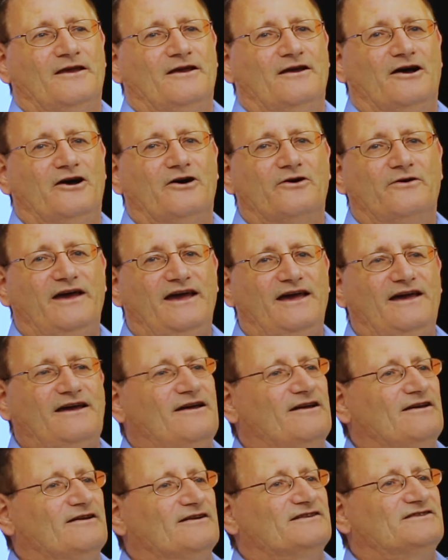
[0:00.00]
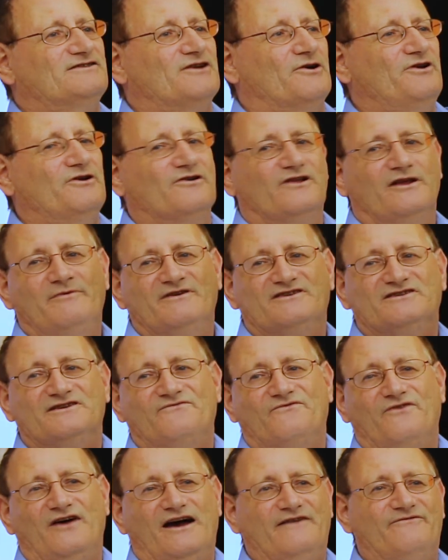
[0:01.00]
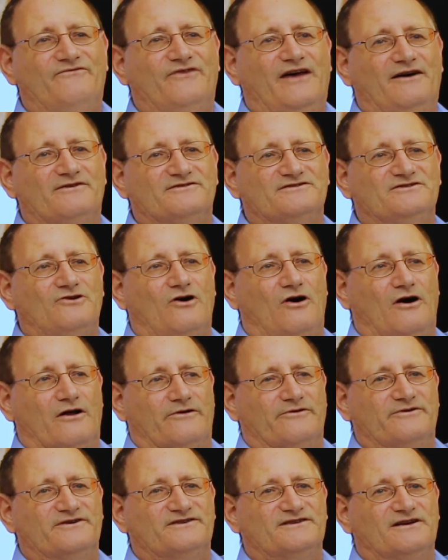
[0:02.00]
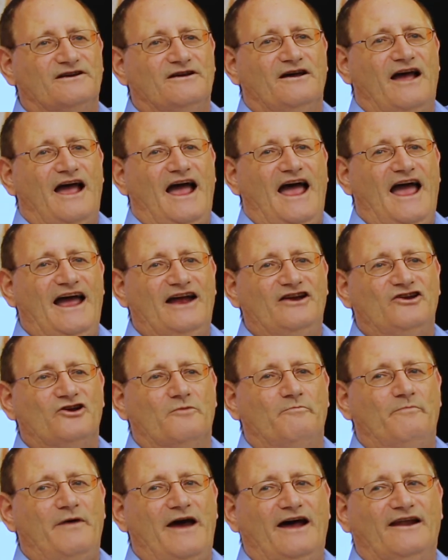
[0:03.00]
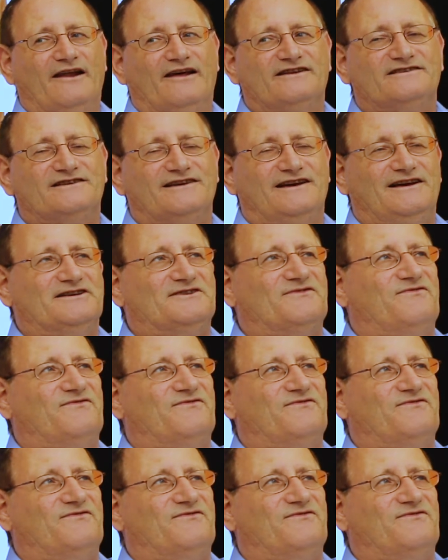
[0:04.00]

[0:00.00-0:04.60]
Okay, so your limit's at $5,000 and your balance is